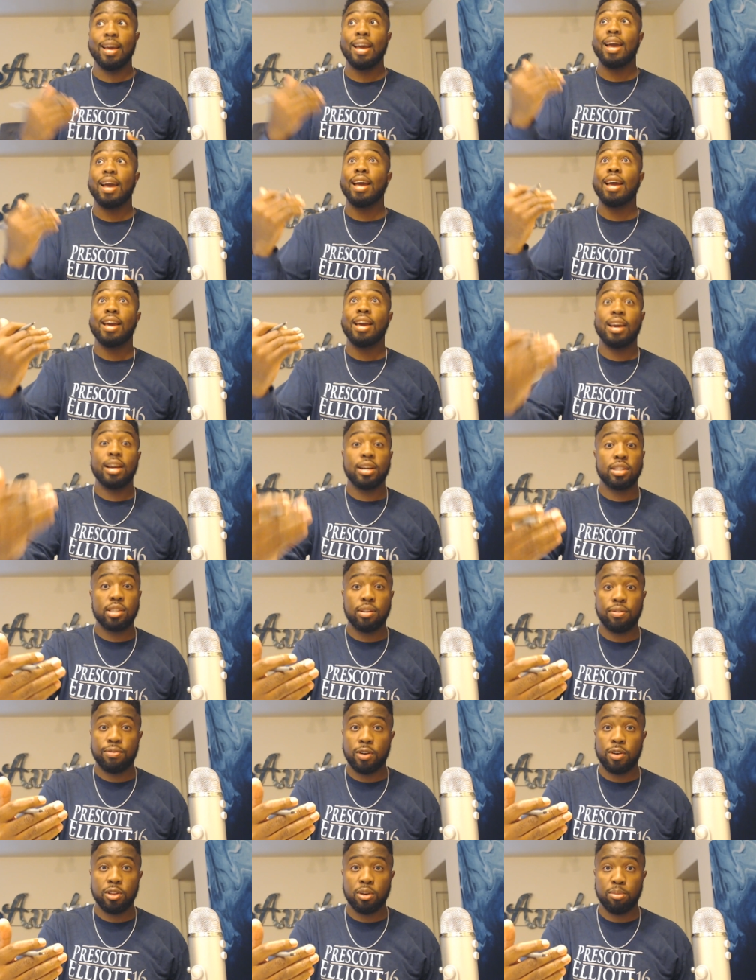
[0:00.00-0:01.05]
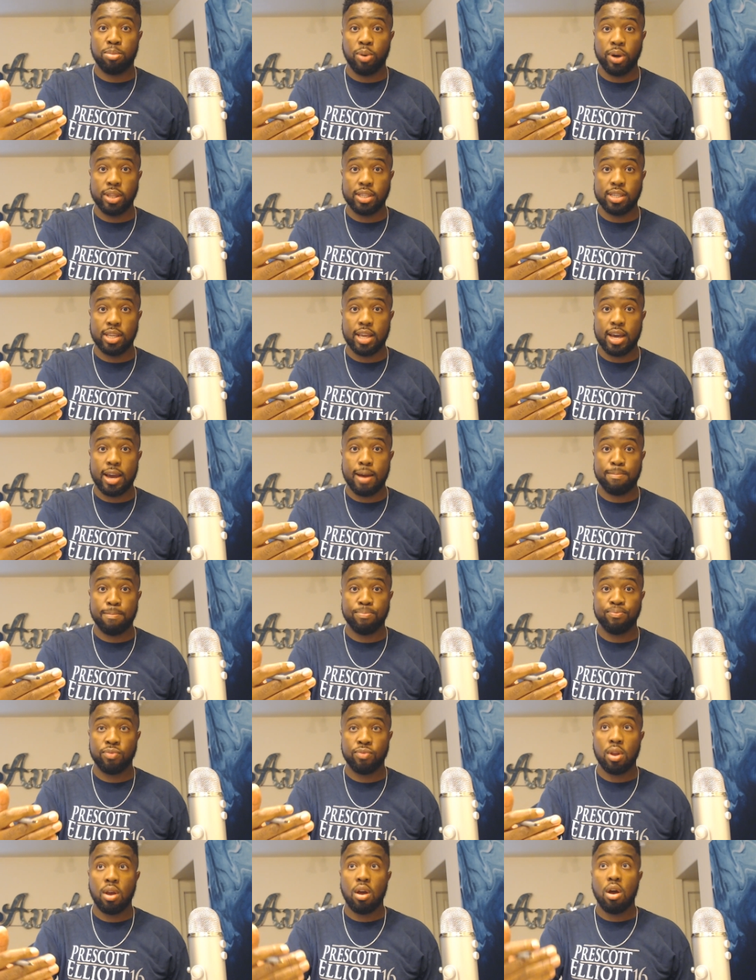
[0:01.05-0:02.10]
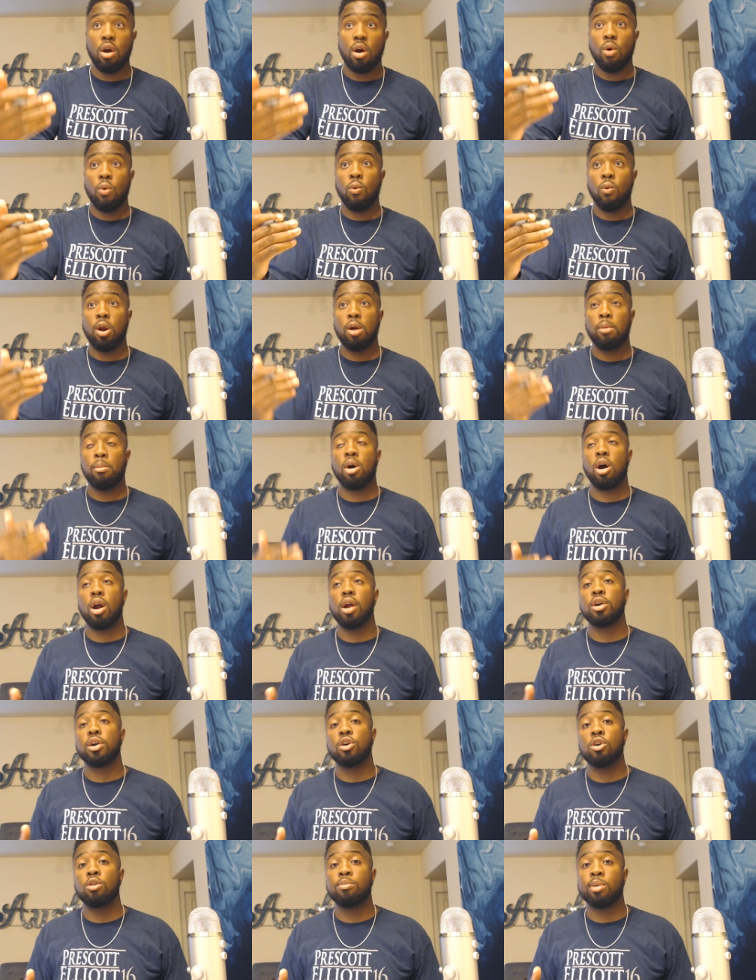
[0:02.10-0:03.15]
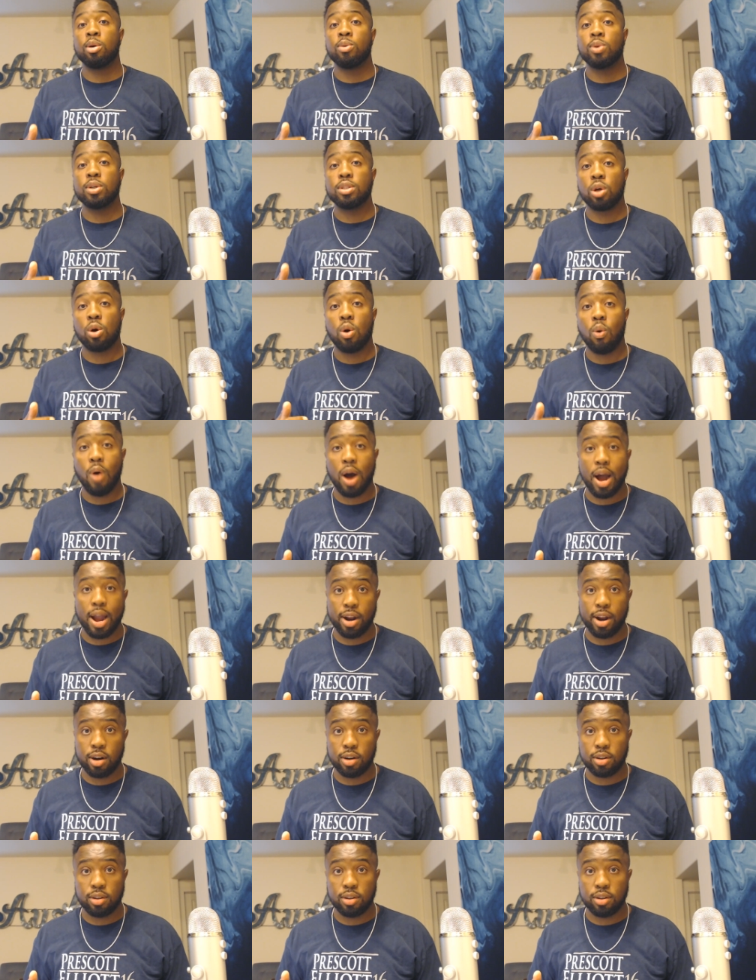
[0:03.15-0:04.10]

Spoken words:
Here's the further point to that. When Amari Cooper was acquired,